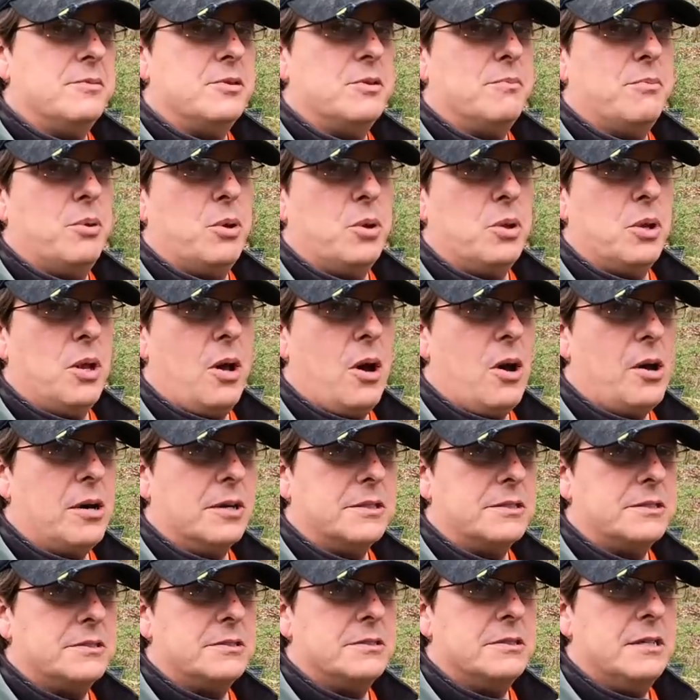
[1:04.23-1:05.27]
to pull
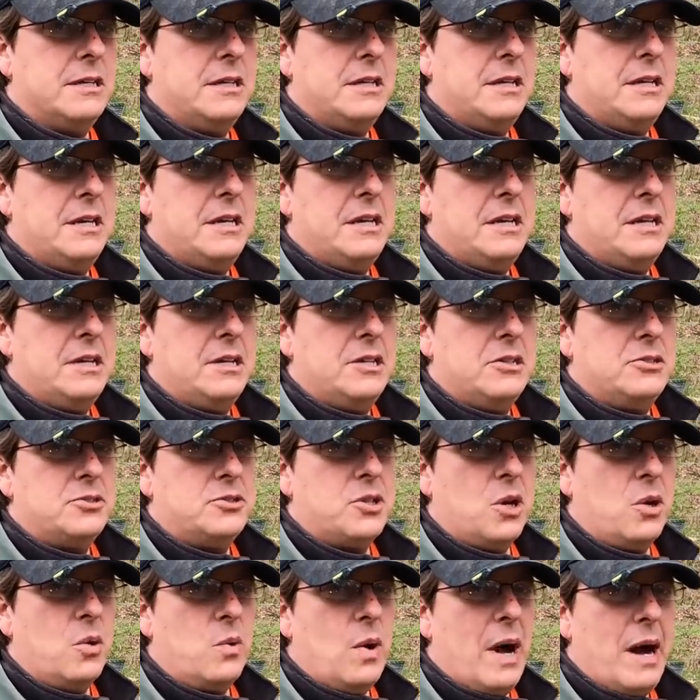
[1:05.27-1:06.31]
logs.
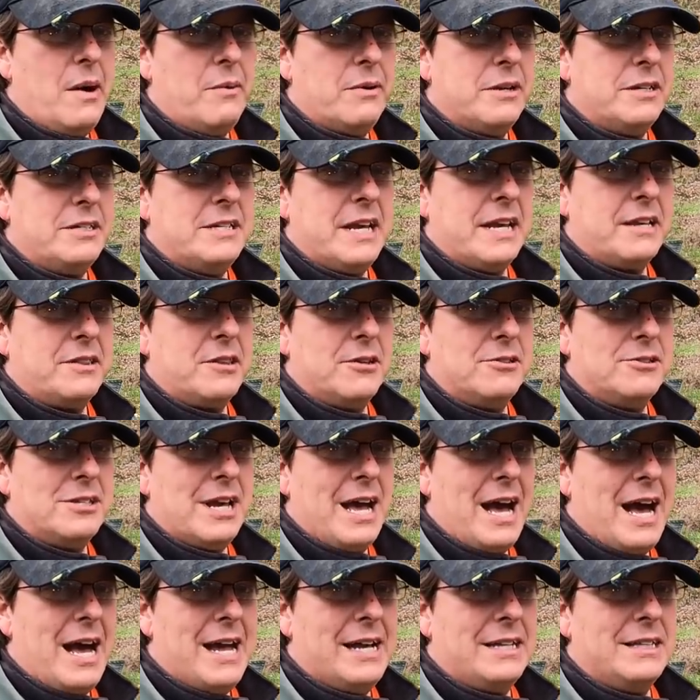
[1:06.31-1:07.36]
So I want to take those
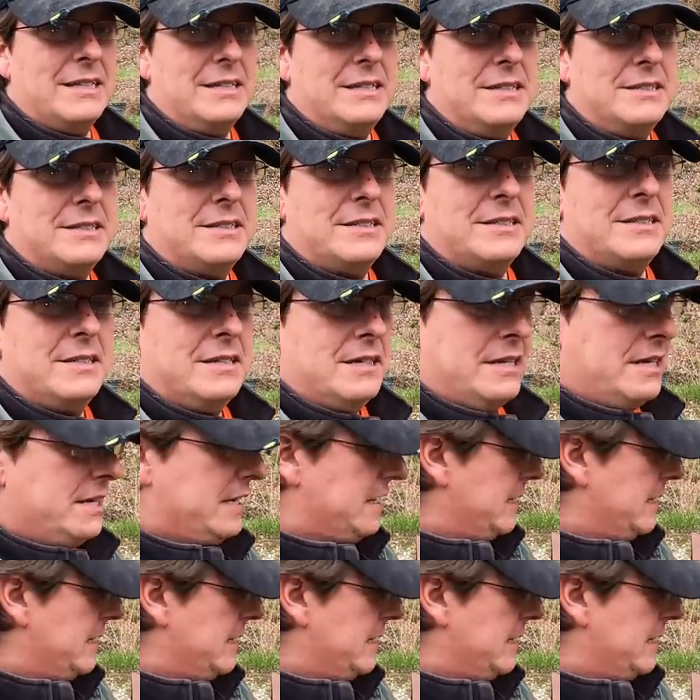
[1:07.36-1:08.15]
eyelets